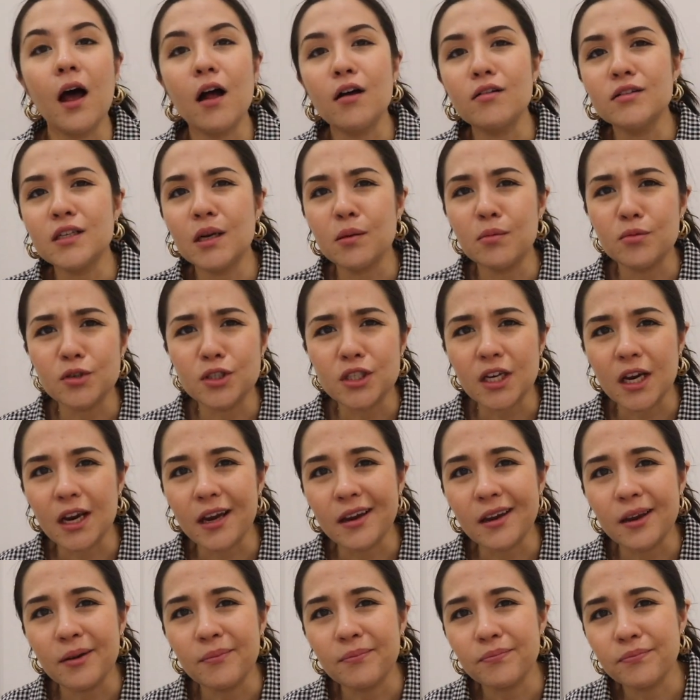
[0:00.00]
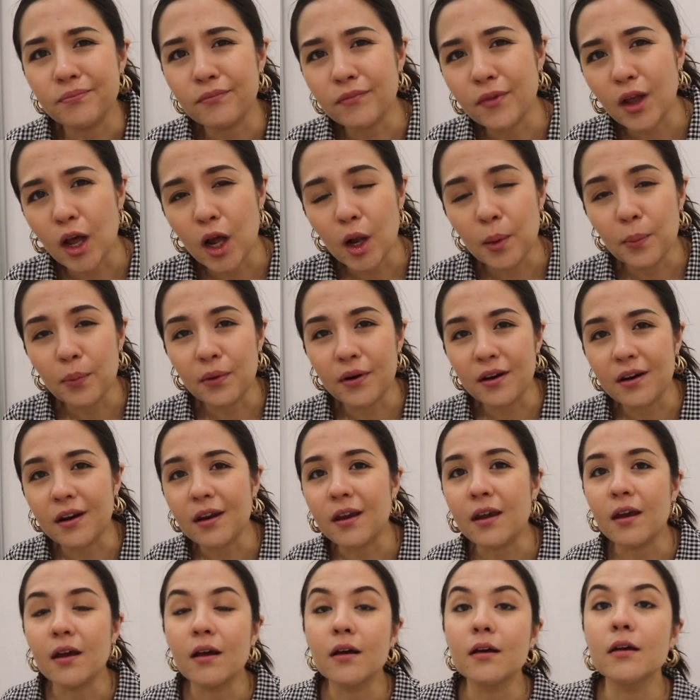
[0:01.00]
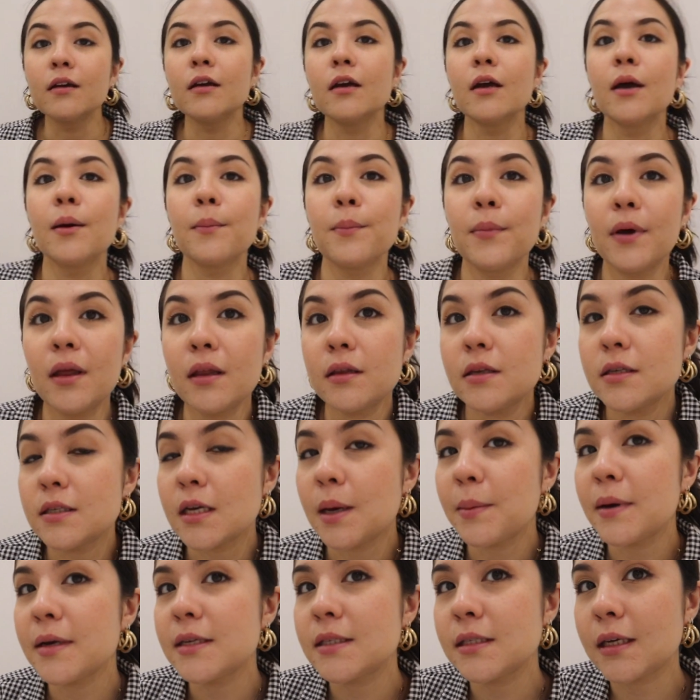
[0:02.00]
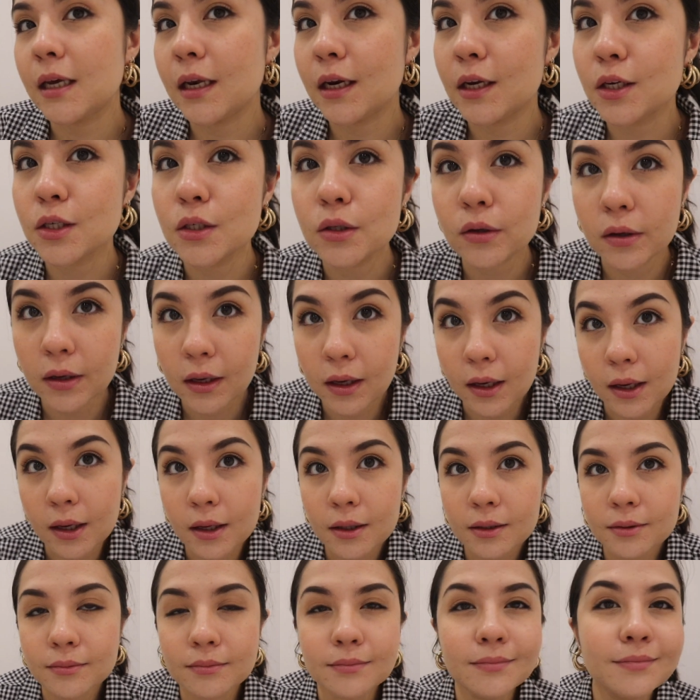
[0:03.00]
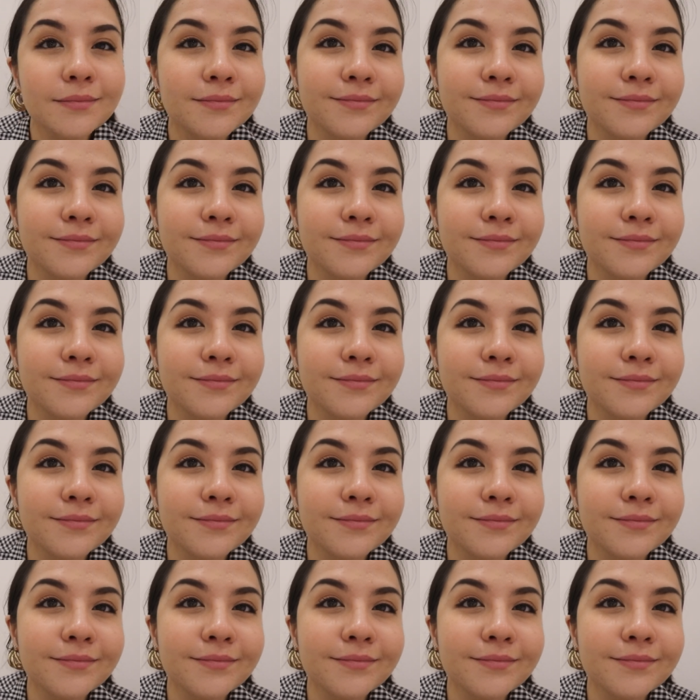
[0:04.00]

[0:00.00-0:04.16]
I'll double check. I'll put it here. But this is how my skin is looking.